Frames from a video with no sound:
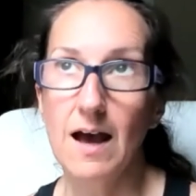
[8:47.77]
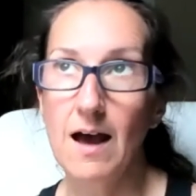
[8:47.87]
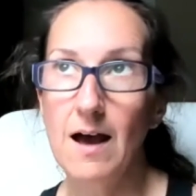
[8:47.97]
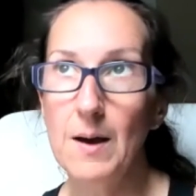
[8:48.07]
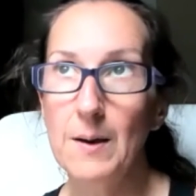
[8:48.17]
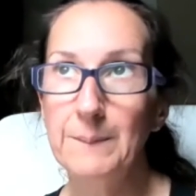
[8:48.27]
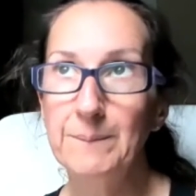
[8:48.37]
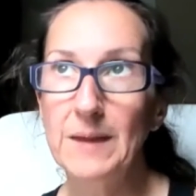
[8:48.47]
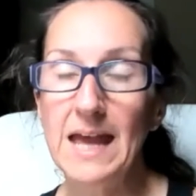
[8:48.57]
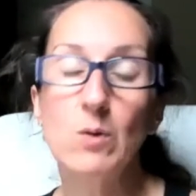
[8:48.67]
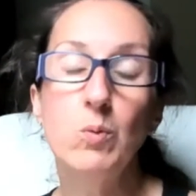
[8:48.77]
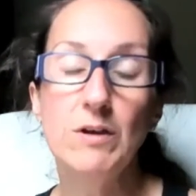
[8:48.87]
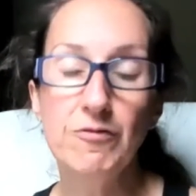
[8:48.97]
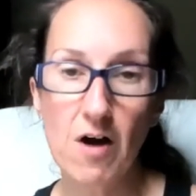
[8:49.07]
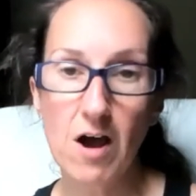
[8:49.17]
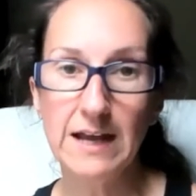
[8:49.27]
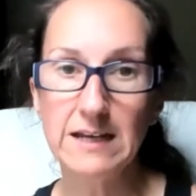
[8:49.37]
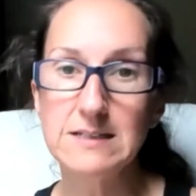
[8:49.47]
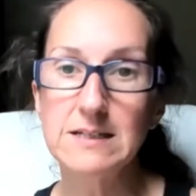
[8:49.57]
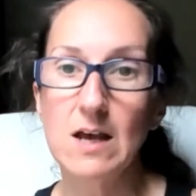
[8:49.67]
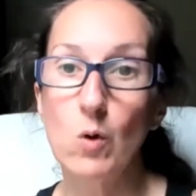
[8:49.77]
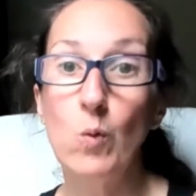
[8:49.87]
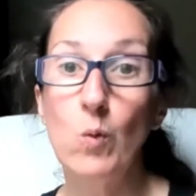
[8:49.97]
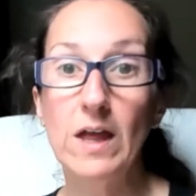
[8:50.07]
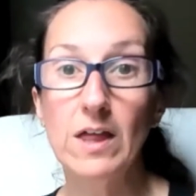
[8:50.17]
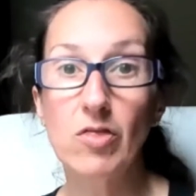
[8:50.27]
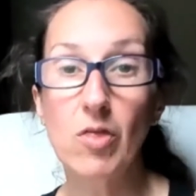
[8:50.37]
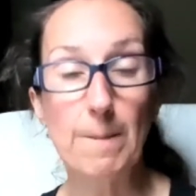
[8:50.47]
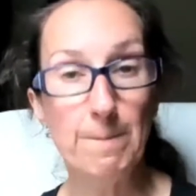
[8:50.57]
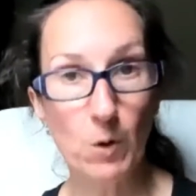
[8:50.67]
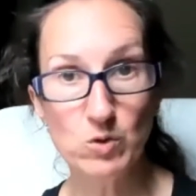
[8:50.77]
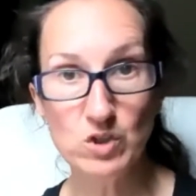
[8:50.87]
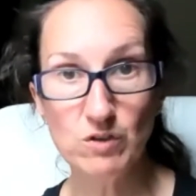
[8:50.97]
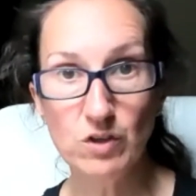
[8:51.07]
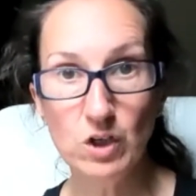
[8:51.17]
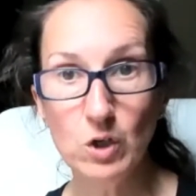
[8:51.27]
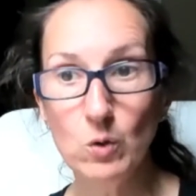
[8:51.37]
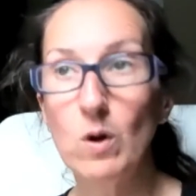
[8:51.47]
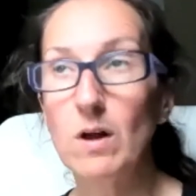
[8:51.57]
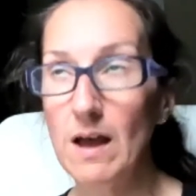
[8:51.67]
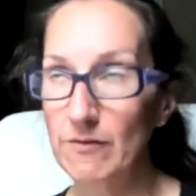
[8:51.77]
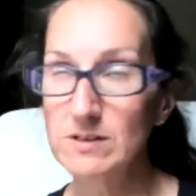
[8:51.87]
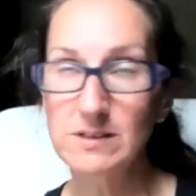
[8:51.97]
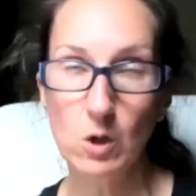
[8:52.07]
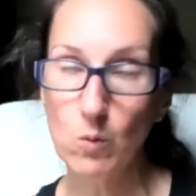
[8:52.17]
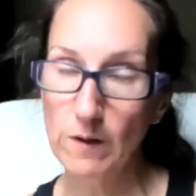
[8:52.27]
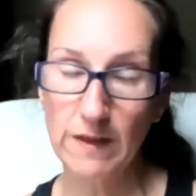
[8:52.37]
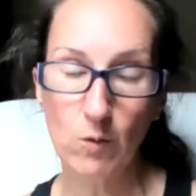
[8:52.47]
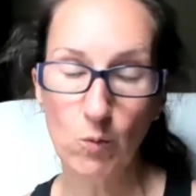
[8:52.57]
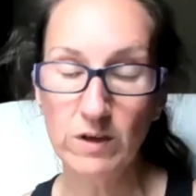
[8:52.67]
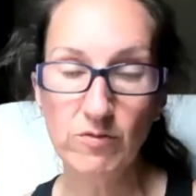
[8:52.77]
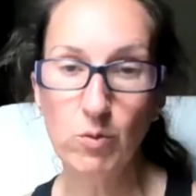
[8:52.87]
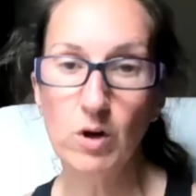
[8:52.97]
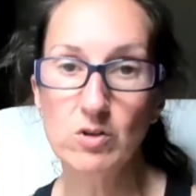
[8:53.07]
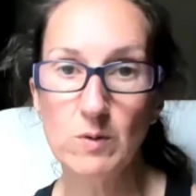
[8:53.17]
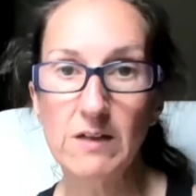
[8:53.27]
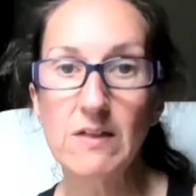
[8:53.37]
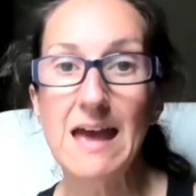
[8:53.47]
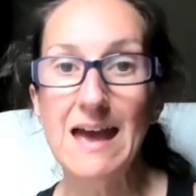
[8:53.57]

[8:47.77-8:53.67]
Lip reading: And we find with most of you, well, every single one that we've worked with